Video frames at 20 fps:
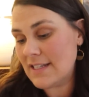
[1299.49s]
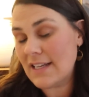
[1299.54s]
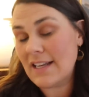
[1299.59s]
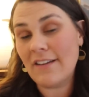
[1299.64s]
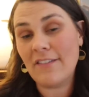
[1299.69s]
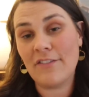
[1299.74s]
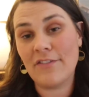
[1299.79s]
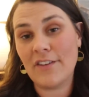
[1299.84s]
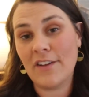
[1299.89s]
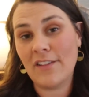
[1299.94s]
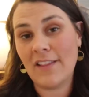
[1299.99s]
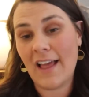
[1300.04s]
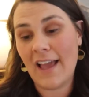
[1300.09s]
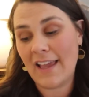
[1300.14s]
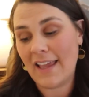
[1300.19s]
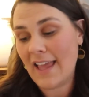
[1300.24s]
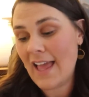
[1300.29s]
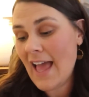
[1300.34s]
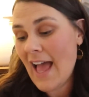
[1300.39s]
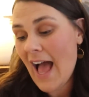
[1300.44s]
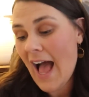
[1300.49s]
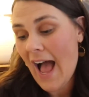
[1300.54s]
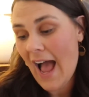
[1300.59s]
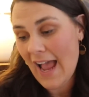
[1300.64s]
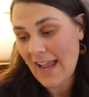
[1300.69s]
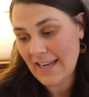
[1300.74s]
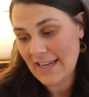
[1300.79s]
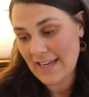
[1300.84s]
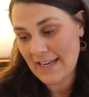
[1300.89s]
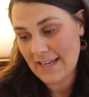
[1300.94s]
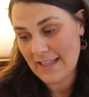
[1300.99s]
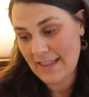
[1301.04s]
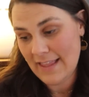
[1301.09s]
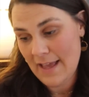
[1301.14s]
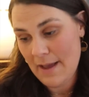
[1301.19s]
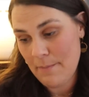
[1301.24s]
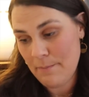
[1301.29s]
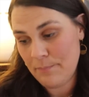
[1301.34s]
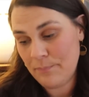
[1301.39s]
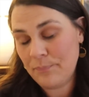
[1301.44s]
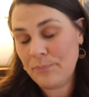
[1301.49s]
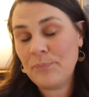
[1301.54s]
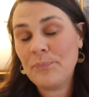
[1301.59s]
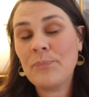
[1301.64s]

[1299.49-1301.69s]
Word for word: didn't feel like I needed them.